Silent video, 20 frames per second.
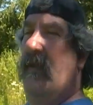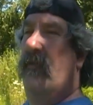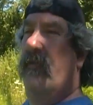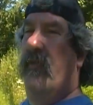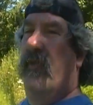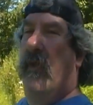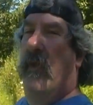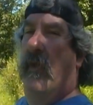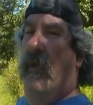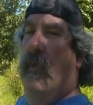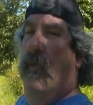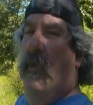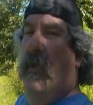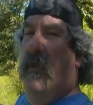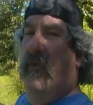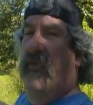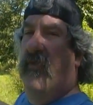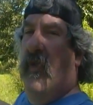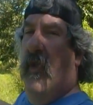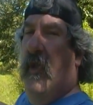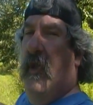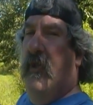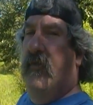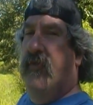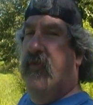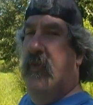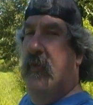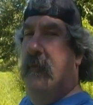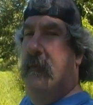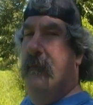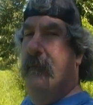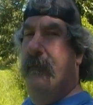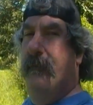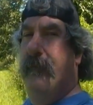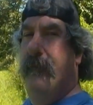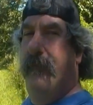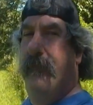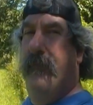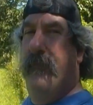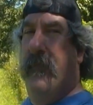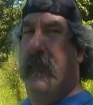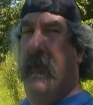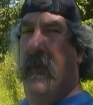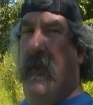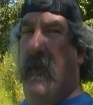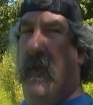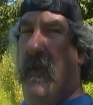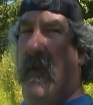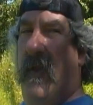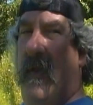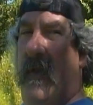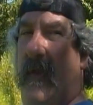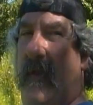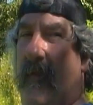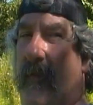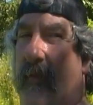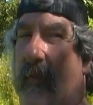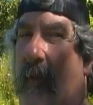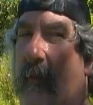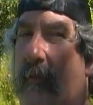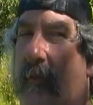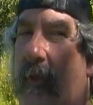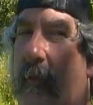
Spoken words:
they don't do one touch. So